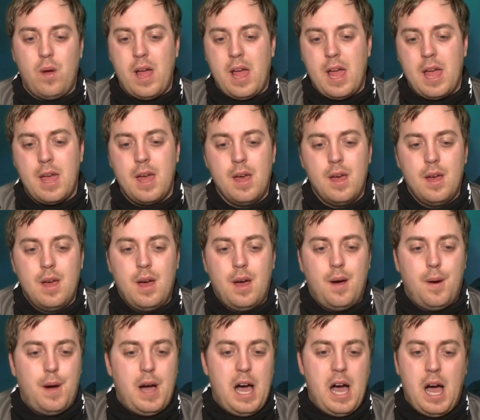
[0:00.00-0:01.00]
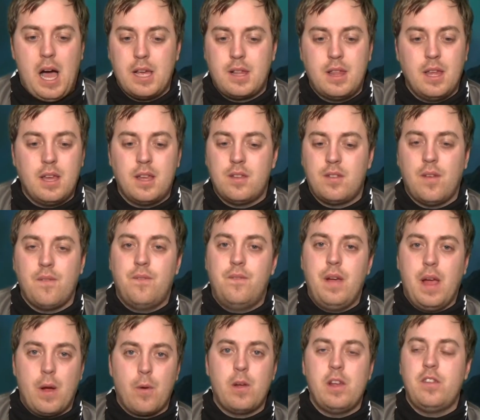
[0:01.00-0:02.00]
the way. I think it's a
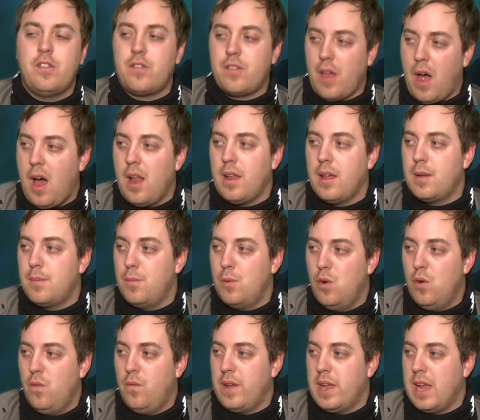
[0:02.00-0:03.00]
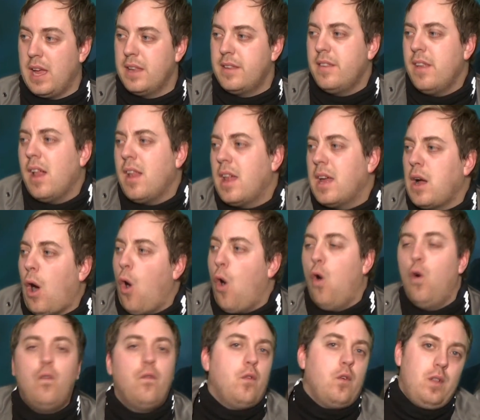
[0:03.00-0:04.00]
very solid movie. It's not like
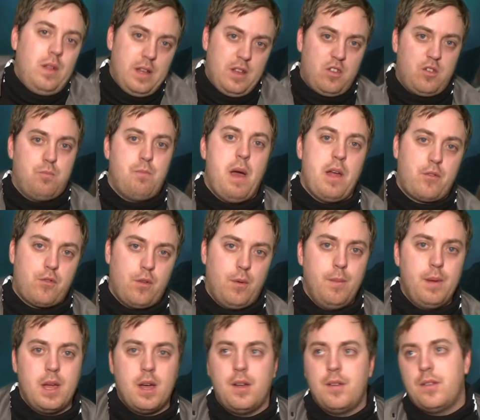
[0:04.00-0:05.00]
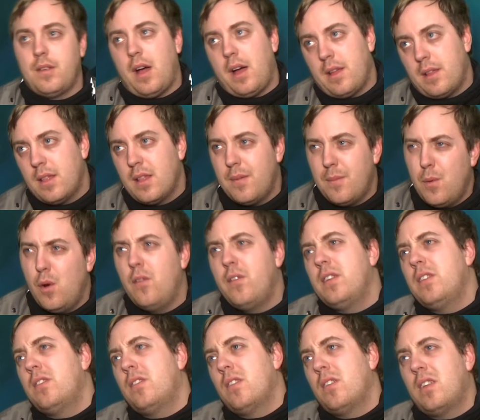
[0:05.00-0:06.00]
overly special because I, the
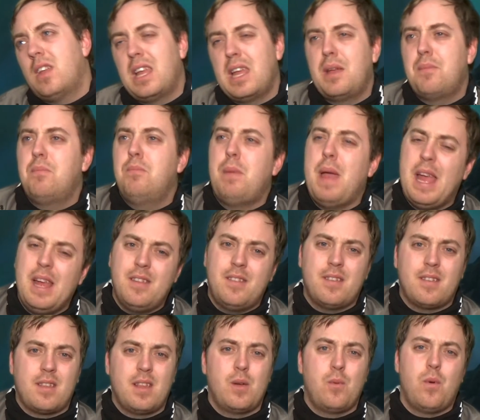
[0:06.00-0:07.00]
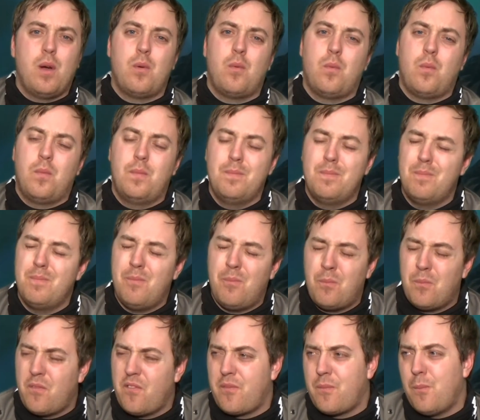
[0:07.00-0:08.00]
movie still basically went
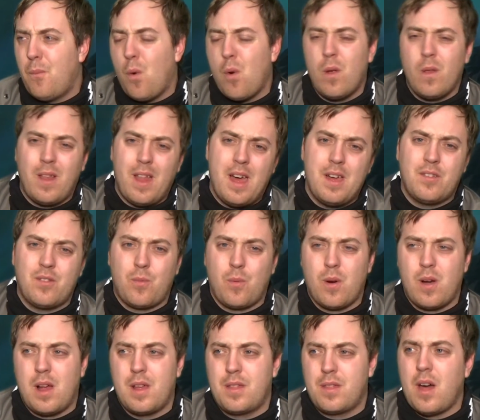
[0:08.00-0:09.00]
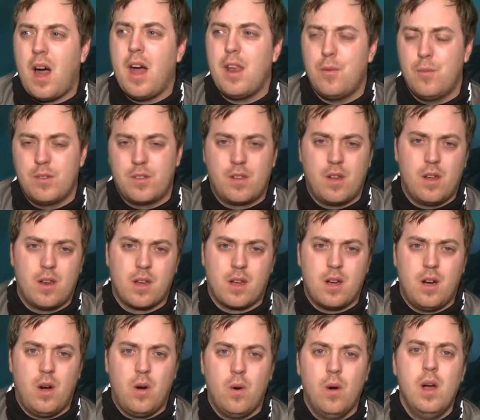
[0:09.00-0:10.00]
more or less where I thought it was going to
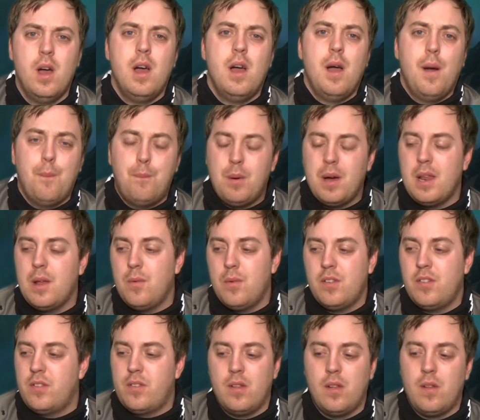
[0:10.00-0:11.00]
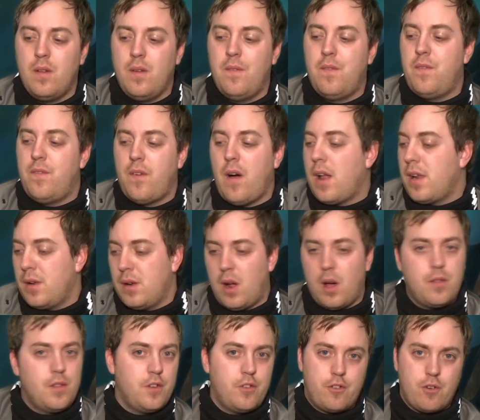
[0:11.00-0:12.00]
go, but it was still fun
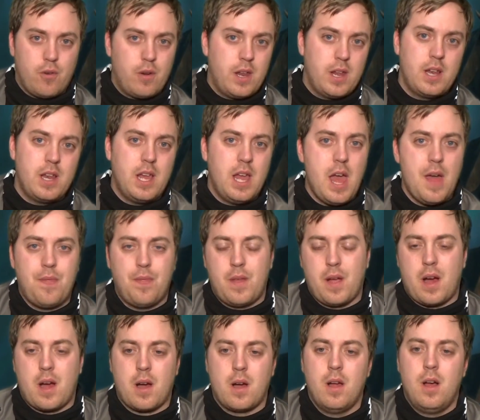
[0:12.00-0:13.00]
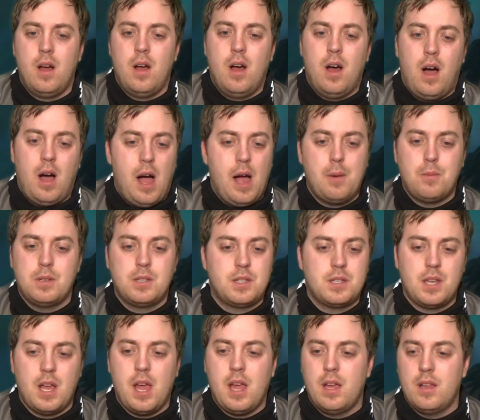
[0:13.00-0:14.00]
on the journey to get there. I would
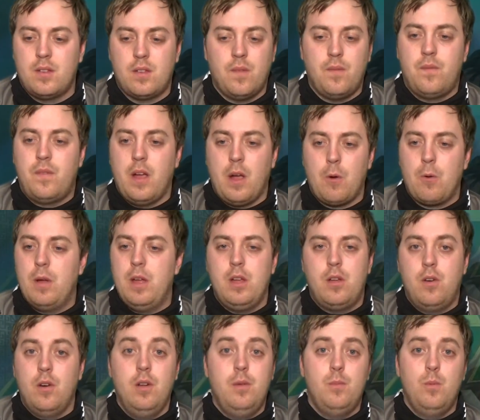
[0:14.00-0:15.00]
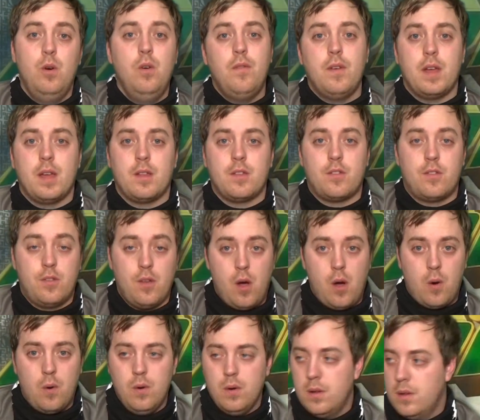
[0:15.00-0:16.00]
say it's a very good movie.
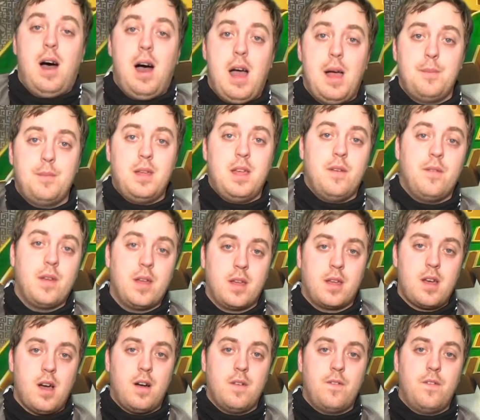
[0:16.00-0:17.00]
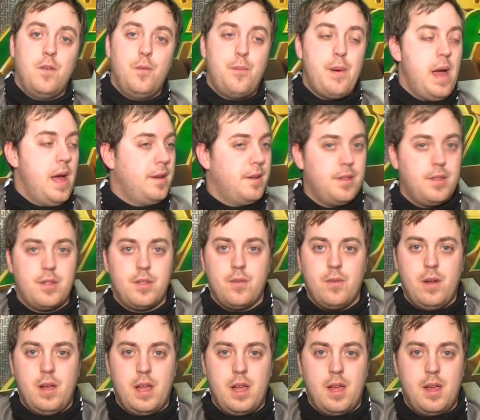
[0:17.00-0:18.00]
So I'm giving Kung Fu Panda
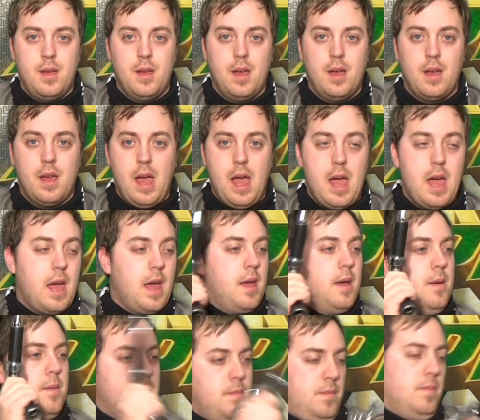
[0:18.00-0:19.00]
3 a